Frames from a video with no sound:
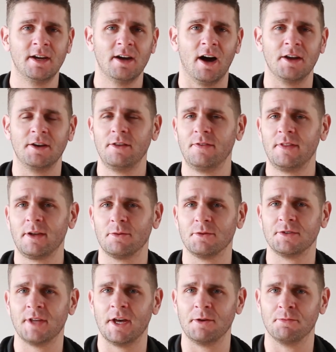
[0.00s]
I didn't think it
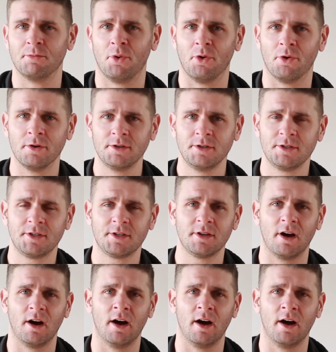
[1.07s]
was that important.